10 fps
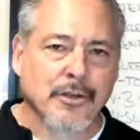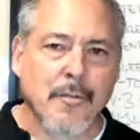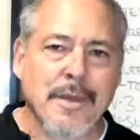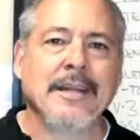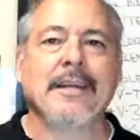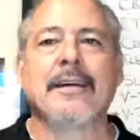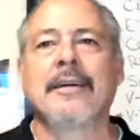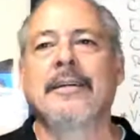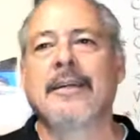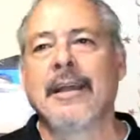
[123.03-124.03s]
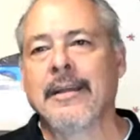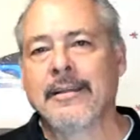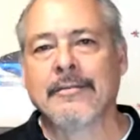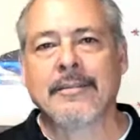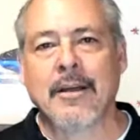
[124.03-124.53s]
media,
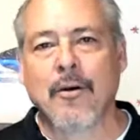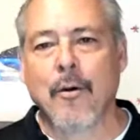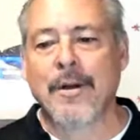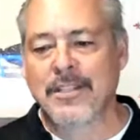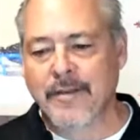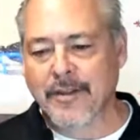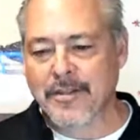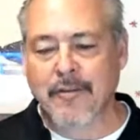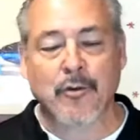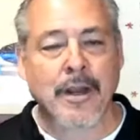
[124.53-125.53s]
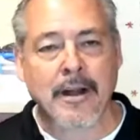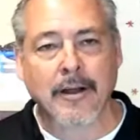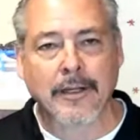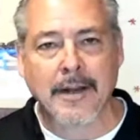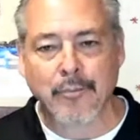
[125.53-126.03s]
and a whole bunch of other stuff, create
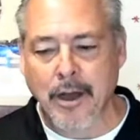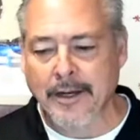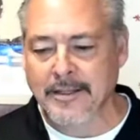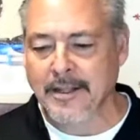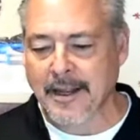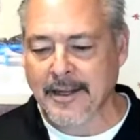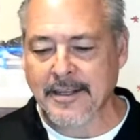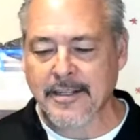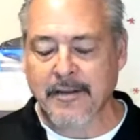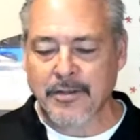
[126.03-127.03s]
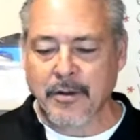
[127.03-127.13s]
online products and that kind of stuff.